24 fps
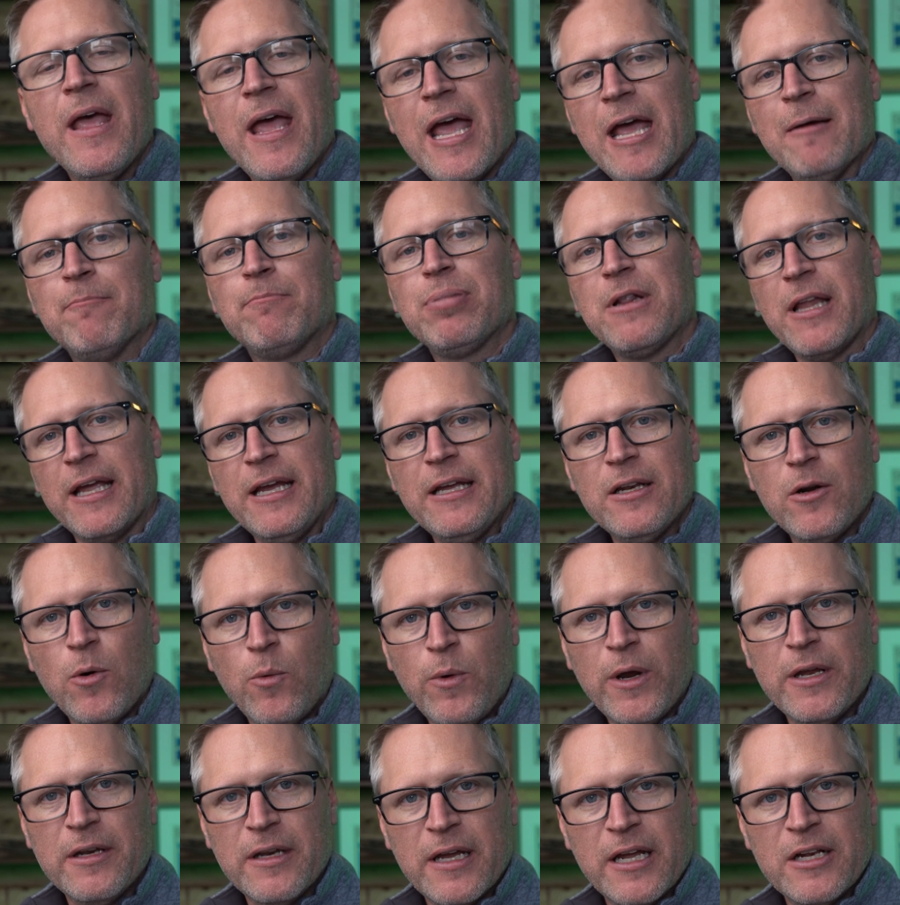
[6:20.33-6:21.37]
And playing a
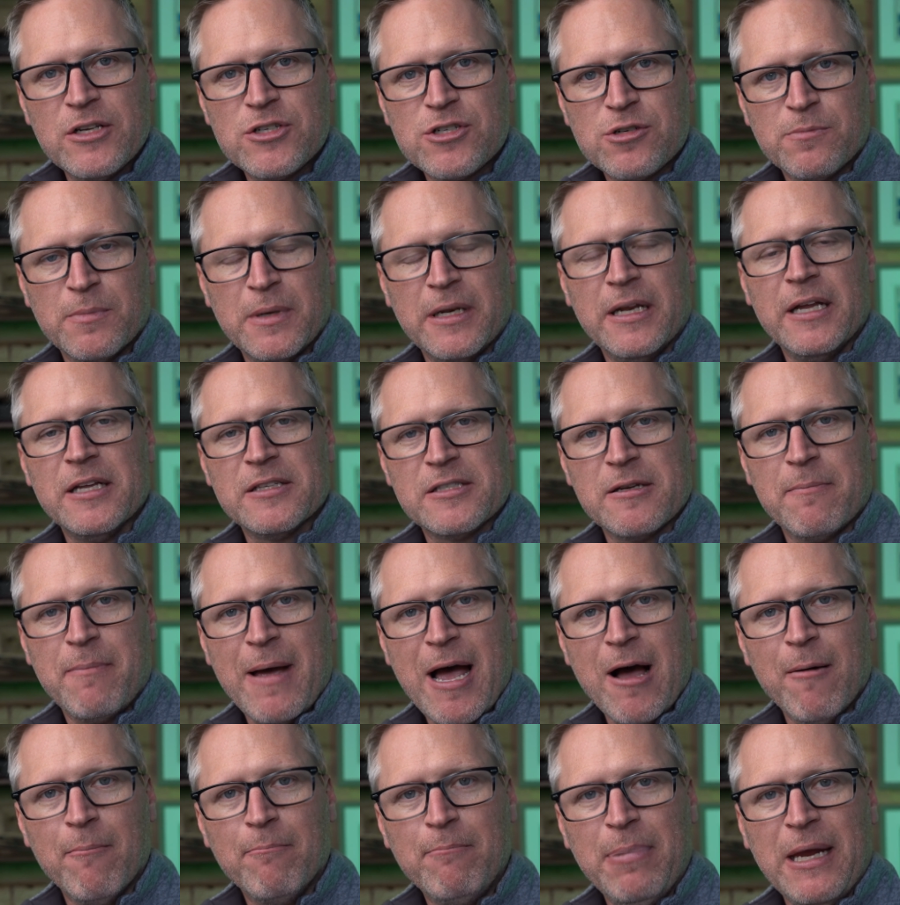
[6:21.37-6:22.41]
wind instrument is
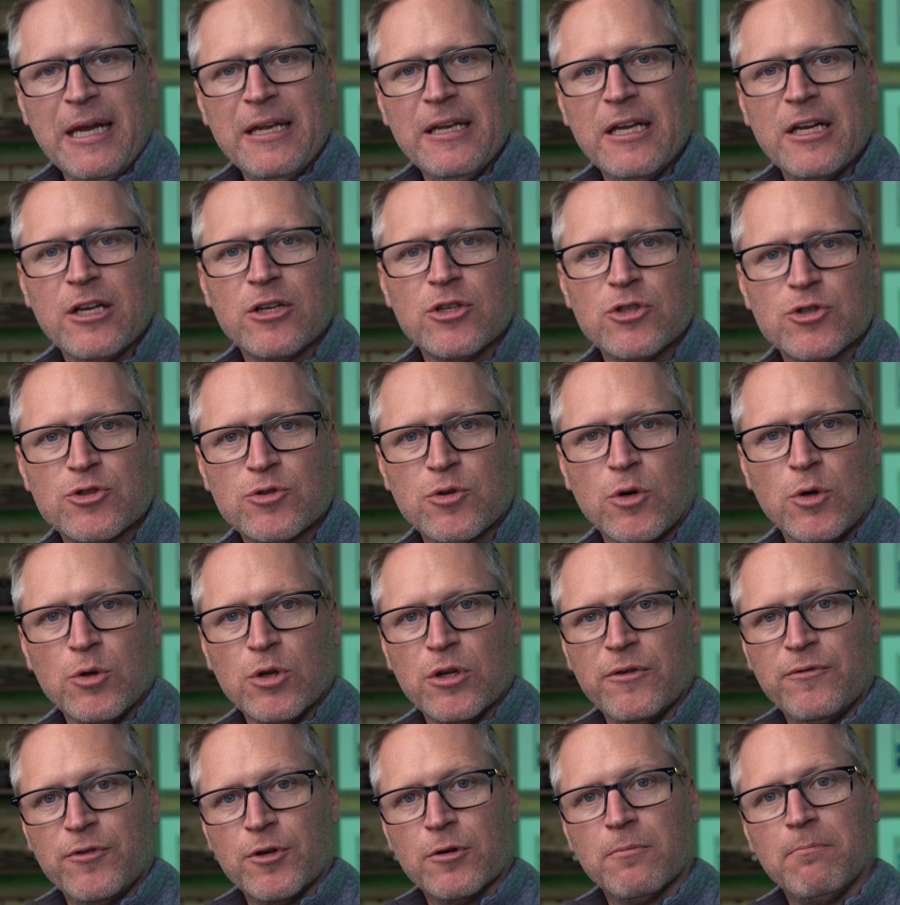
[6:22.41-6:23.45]
about being in
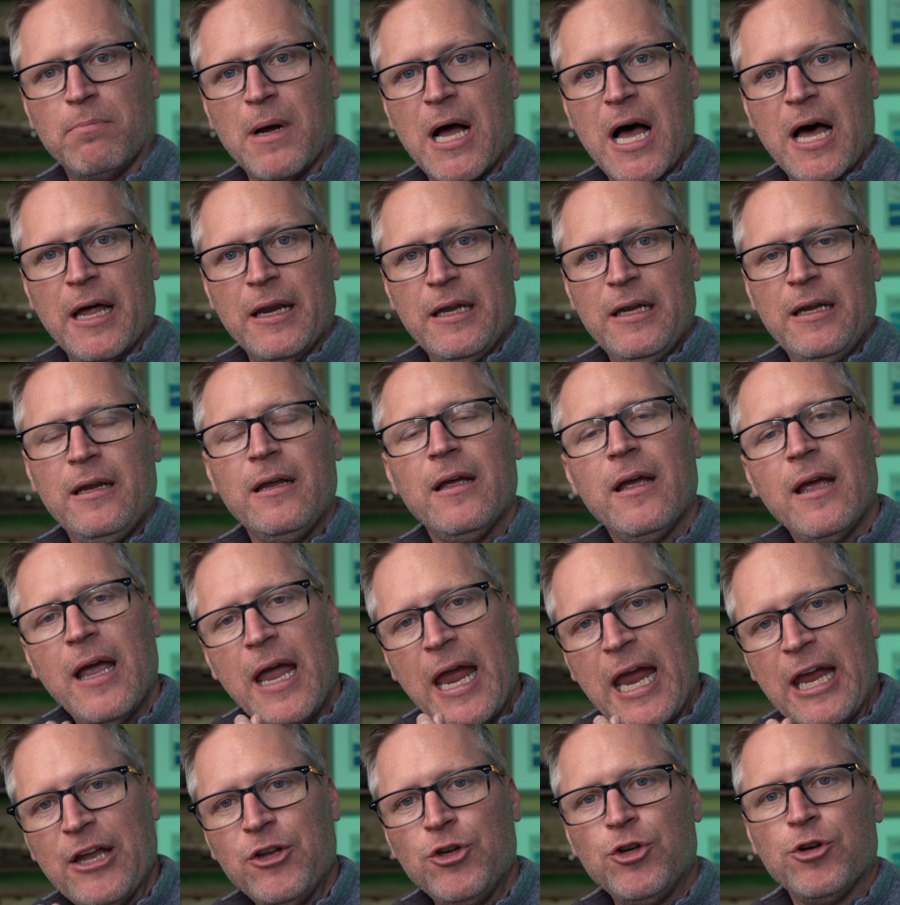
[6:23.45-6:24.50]
control of your body
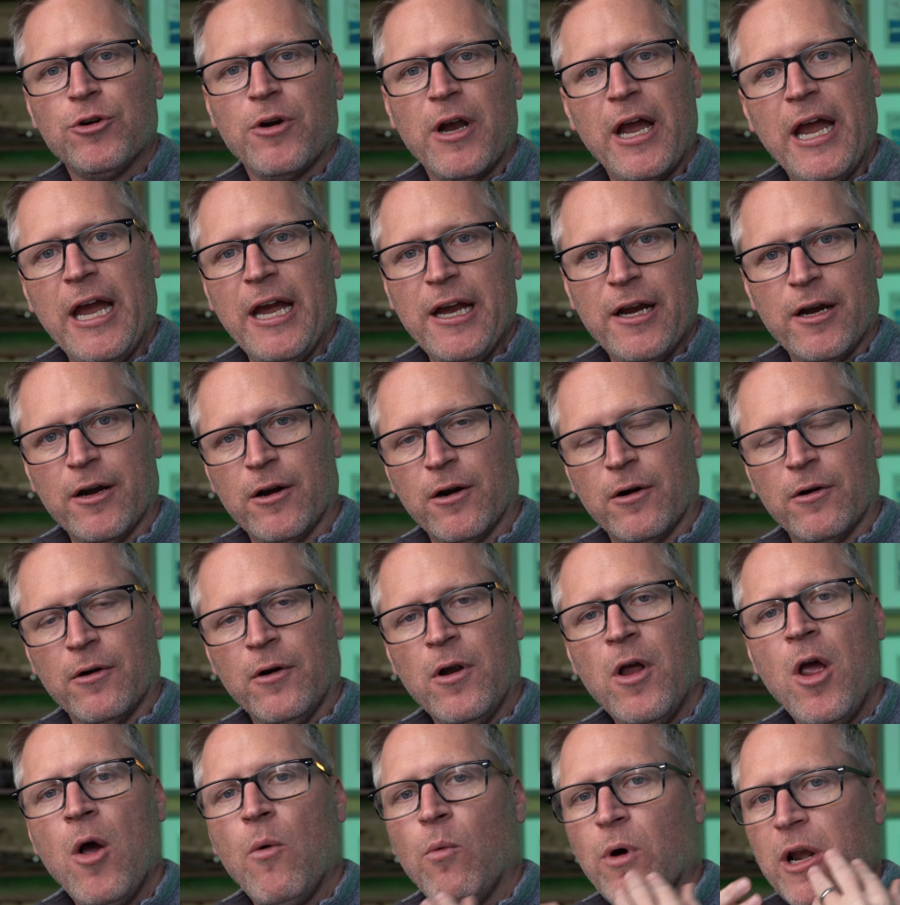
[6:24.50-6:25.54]
and your air.
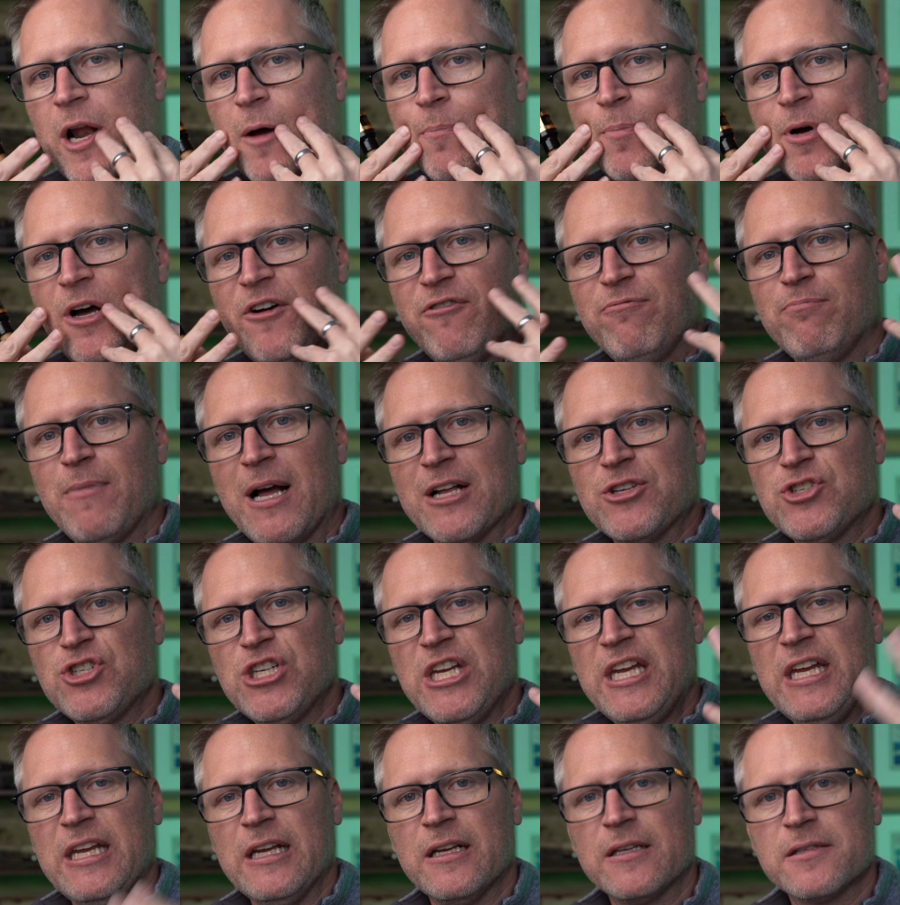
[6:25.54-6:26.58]
When I puff my
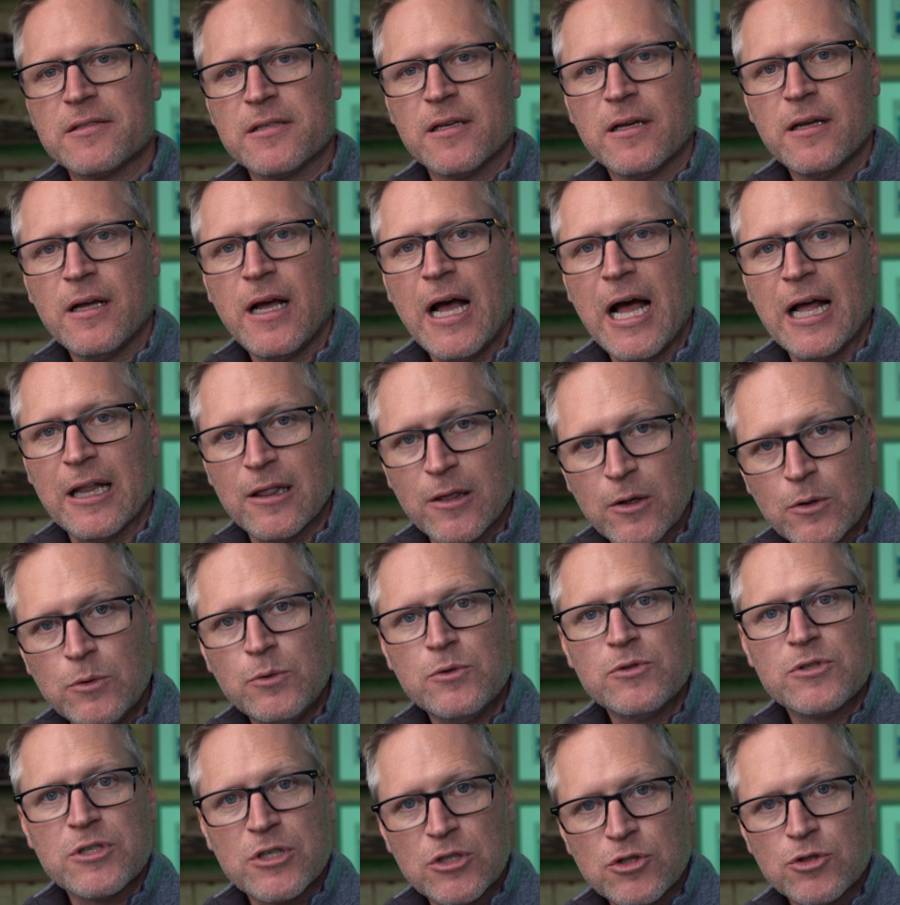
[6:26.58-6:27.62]
cheeks, I
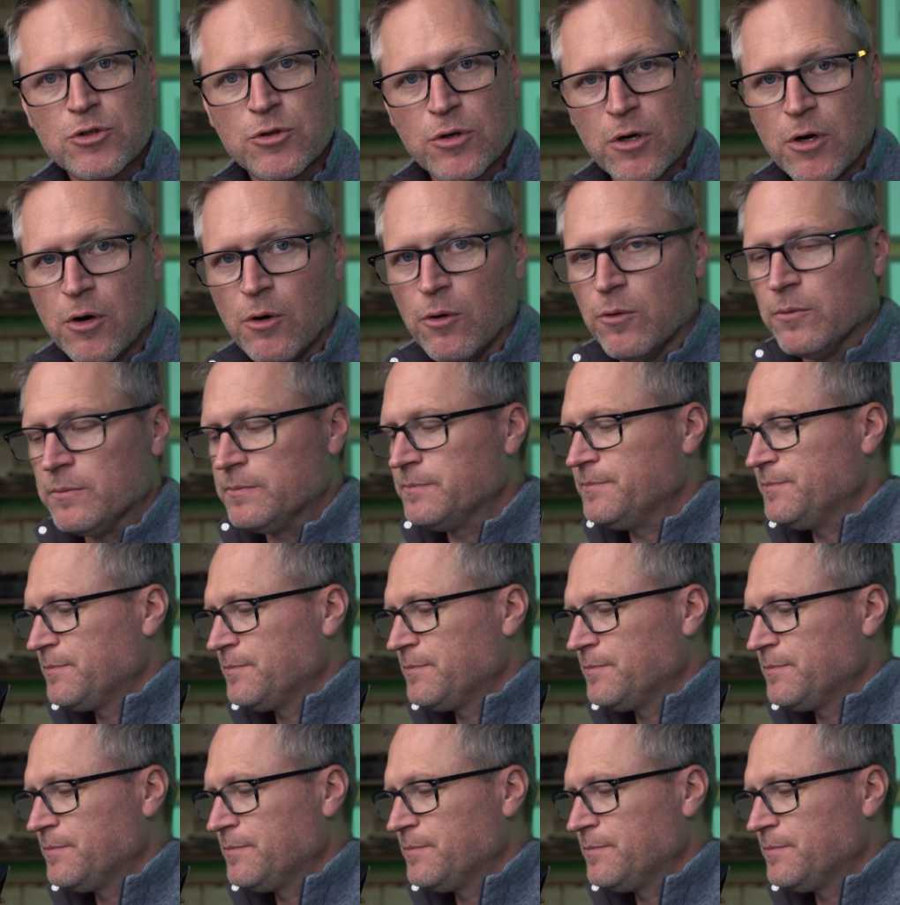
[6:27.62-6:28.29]
lose control.